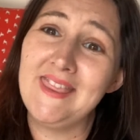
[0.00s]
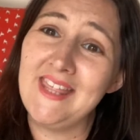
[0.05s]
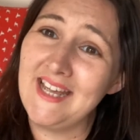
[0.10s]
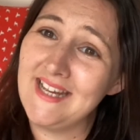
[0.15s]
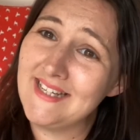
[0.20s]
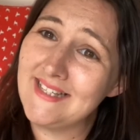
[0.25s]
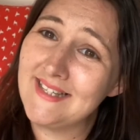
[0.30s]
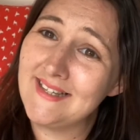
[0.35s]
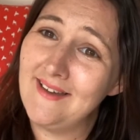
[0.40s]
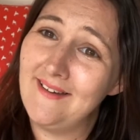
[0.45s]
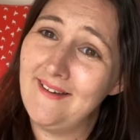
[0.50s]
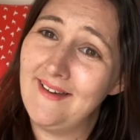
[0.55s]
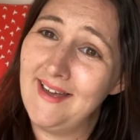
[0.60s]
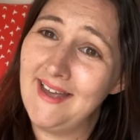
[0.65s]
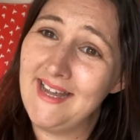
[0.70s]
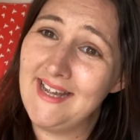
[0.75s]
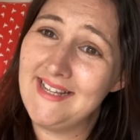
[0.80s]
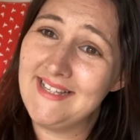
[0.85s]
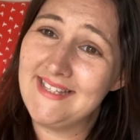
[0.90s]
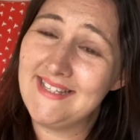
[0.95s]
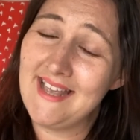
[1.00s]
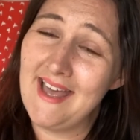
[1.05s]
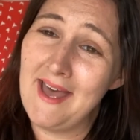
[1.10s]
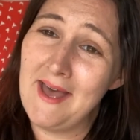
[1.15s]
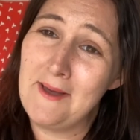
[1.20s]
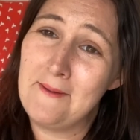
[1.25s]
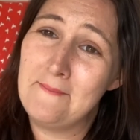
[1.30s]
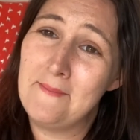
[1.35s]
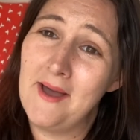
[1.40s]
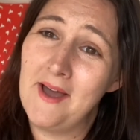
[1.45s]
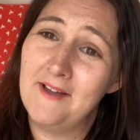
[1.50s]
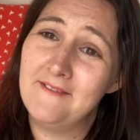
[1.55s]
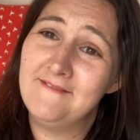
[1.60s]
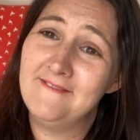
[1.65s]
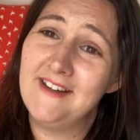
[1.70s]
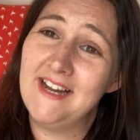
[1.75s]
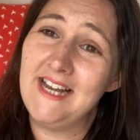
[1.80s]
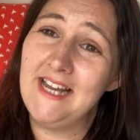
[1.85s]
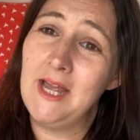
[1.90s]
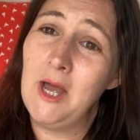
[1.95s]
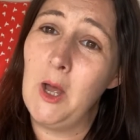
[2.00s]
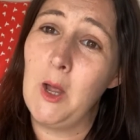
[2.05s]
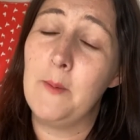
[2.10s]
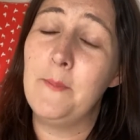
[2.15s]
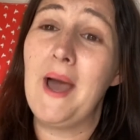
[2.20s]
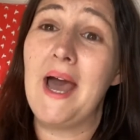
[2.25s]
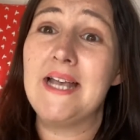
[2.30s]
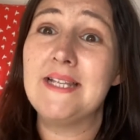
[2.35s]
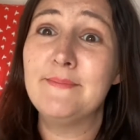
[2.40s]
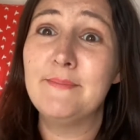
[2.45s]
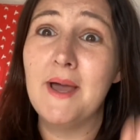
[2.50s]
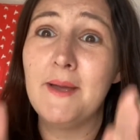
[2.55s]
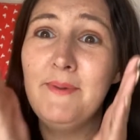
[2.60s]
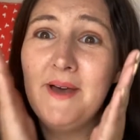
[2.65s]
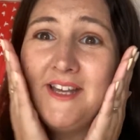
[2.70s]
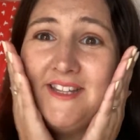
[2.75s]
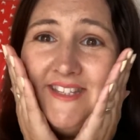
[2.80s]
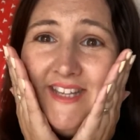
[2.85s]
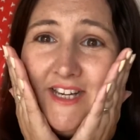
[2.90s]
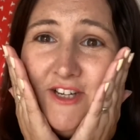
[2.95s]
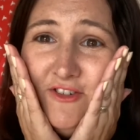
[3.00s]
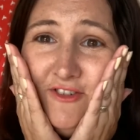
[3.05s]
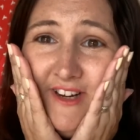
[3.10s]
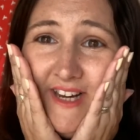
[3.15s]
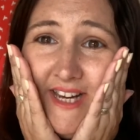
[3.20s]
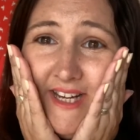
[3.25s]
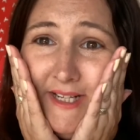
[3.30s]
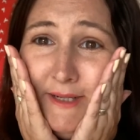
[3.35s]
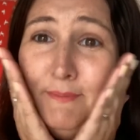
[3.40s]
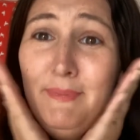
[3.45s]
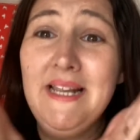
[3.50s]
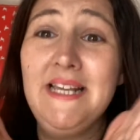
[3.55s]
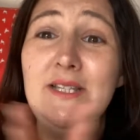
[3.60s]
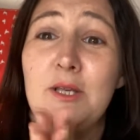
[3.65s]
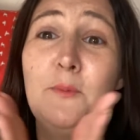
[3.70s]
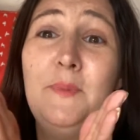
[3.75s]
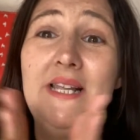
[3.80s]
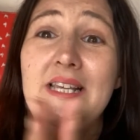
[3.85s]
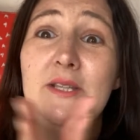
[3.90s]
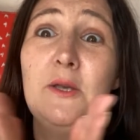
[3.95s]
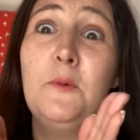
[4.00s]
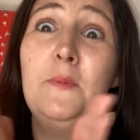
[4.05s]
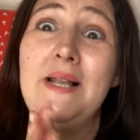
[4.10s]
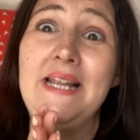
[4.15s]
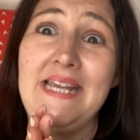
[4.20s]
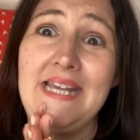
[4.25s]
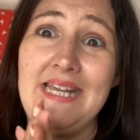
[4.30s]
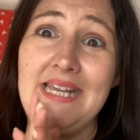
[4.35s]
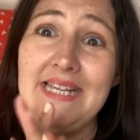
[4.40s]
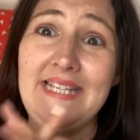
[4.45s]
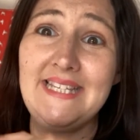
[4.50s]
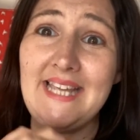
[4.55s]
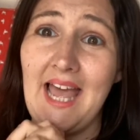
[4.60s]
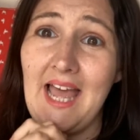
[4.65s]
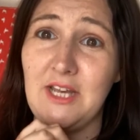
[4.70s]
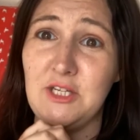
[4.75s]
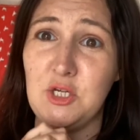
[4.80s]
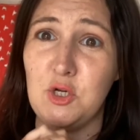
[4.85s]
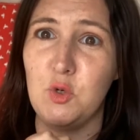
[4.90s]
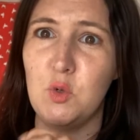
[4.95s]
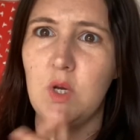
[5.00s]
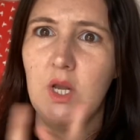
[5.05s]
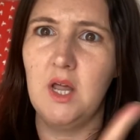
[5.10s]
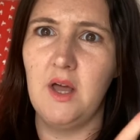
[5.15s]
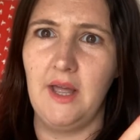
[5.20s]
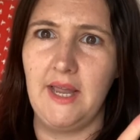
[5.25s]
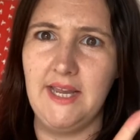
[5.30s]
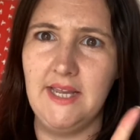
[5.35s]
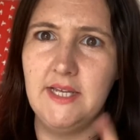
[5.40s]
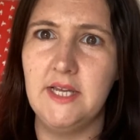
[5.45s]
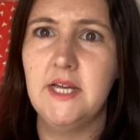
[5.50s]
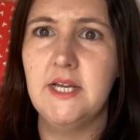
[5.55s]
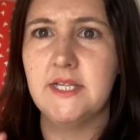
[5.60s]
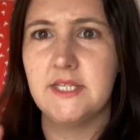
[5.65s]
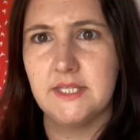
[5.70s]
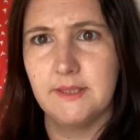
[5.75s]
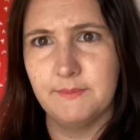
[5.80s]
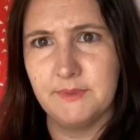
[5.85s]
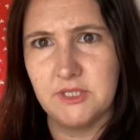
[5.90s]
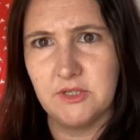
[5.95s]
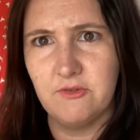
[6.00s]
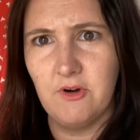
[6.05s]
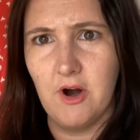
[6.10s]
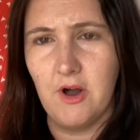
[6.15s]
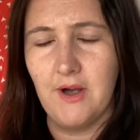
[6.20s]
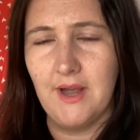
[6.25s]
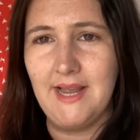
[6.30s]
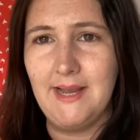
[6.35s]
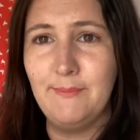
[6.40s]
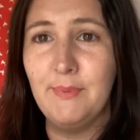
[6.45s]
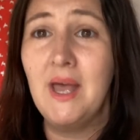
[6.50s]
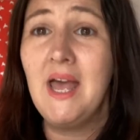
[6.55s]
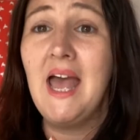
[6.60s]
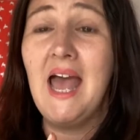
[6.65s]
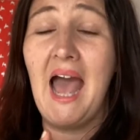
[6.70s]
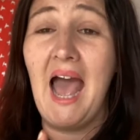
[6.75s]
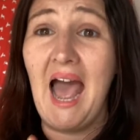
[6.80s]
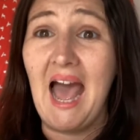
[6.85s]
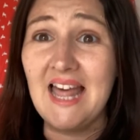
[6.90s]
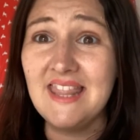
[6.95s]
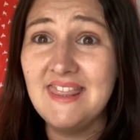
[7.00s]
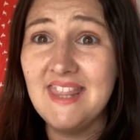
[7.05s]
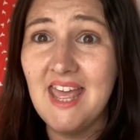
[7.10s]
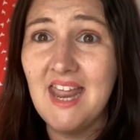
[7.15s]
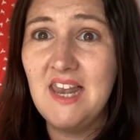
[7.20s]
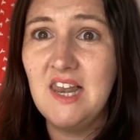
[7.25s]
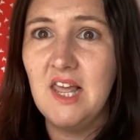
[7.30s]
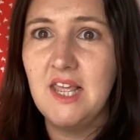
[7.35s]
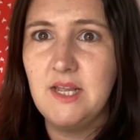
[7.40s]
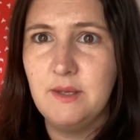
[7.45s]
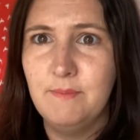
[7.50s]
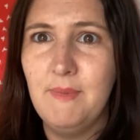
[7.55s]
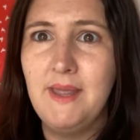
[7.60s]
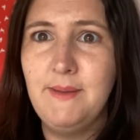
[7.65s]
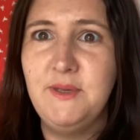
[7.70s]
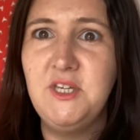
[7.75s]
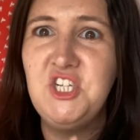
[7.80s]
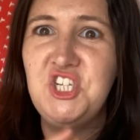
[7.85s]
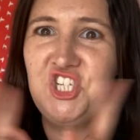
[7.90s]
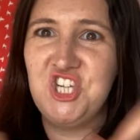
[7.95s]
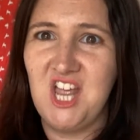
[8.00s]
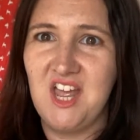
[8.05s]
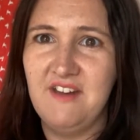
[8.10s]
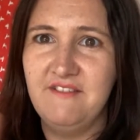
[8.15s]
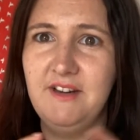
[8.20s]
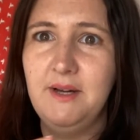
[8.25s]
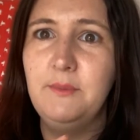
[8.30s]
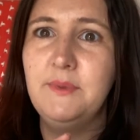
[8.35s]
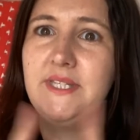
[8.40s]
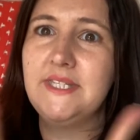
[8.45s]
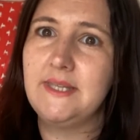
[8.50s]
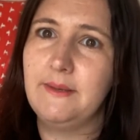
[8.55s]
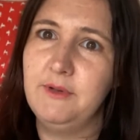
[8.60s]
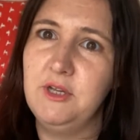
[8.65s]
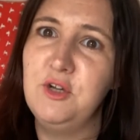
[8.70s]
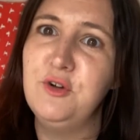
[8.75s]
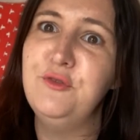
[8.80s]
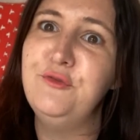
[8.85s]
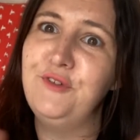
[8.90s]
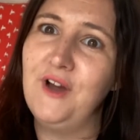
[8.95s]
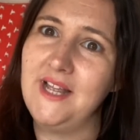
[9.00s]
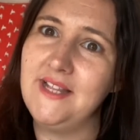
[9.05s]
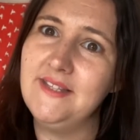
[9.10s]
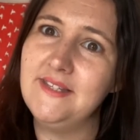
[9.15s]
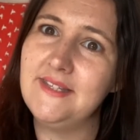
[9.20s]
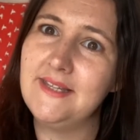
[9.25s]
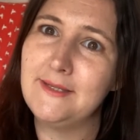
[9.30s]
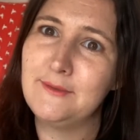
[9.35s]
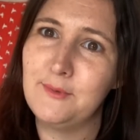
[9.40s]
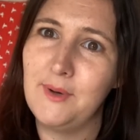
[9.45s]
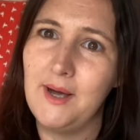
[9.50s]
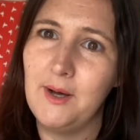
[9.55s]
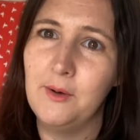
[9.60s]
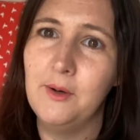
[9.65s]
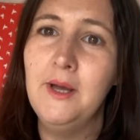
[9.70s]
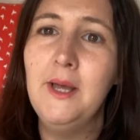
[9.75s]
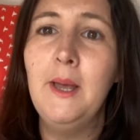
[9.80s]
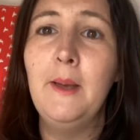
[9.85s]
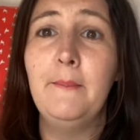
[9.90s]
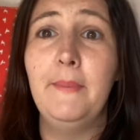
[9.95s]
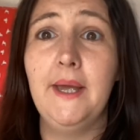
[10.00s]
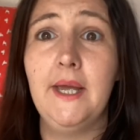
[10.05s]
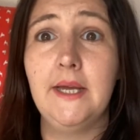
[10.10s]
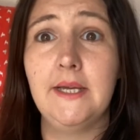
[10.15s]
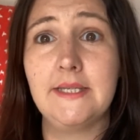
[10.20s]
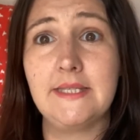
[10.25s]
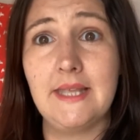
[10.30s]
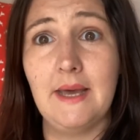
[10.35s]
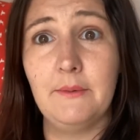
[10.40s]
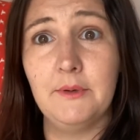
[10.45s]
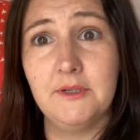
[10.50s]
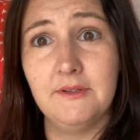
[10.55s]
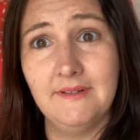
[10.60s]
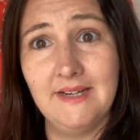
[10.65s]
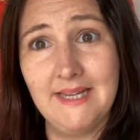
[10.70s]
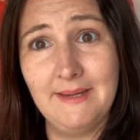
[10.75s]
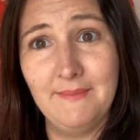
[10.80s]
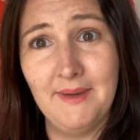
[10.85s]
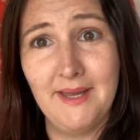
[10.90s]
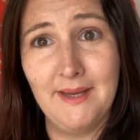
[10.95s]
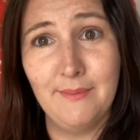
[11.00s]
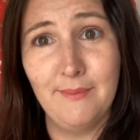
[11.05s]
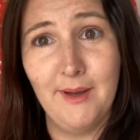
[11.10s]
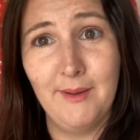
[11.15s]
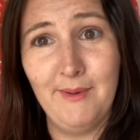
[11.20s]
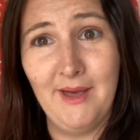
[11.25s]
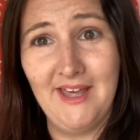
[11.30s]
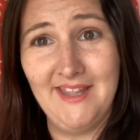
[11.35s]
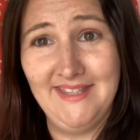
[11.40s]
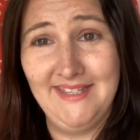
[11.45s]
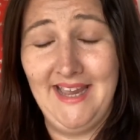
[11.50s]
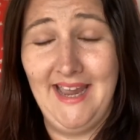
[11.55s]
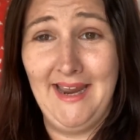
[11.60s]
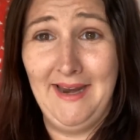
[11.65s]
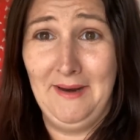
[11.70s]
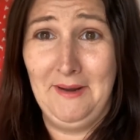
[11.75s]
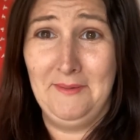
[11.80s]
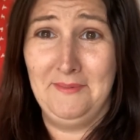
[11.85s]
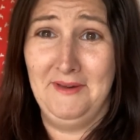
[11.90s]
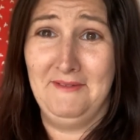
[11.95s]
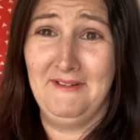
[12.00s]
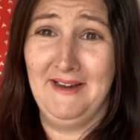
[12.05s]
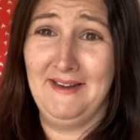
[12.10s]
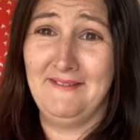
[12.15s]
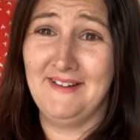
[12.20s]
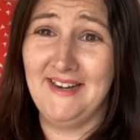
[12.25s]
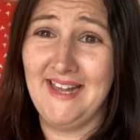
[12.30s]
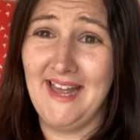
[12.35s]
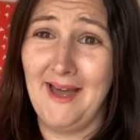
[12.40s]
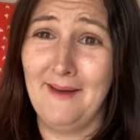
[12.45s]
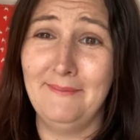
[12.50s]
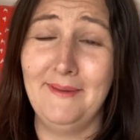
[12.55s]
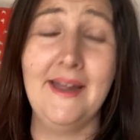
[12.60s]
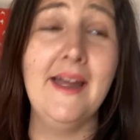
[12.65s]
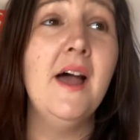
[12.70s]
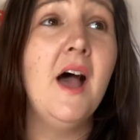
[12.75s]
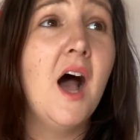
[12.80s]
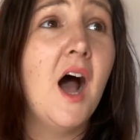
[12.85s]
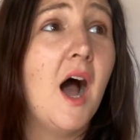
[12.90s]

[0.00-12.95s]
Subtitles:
thanks guys, I really hope, as my birthday treat, please oh please oh please, can you like, subscribe, and then like maybe share it with some of your friends as well, because that would really make my birthday and I'd be really really happy.